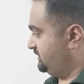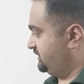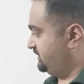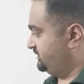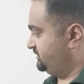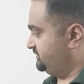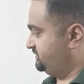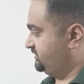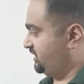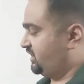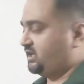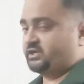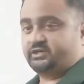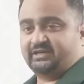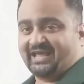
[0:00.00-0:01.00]
A
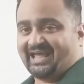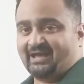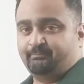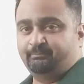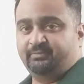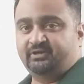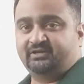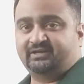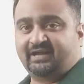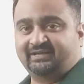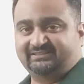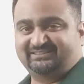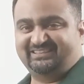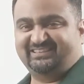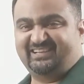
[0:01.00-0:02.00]
dark amber,
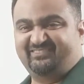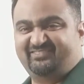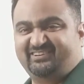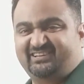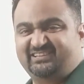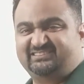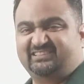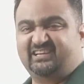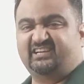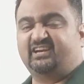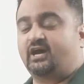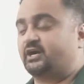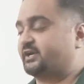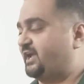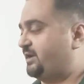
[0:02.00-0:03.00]
I definitely see a
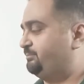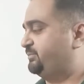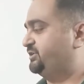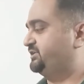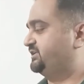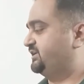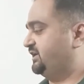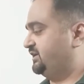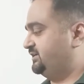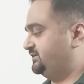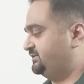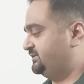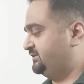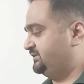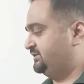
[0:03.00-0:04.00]
dark amber in color,
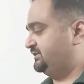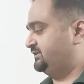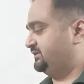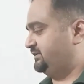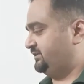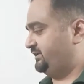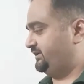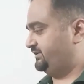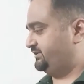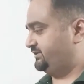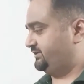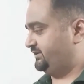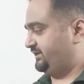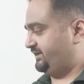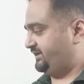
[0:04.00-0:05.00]
right?
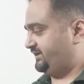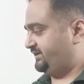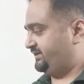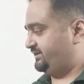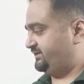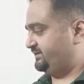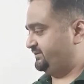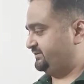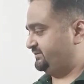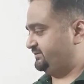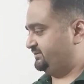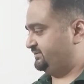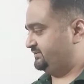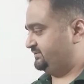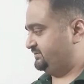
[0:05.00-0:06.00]
And
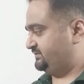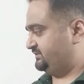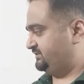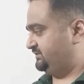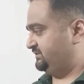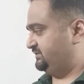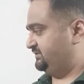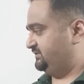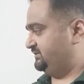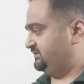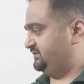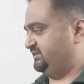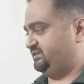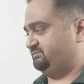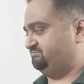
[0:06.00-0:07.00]

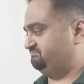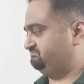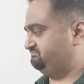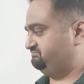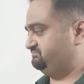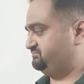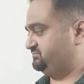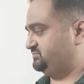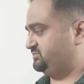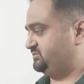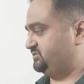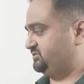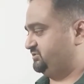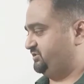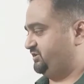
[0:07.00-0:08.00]
yeah,
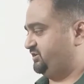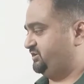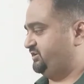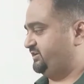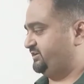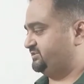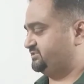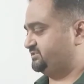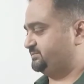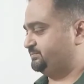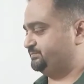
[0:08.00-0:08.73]
really nice.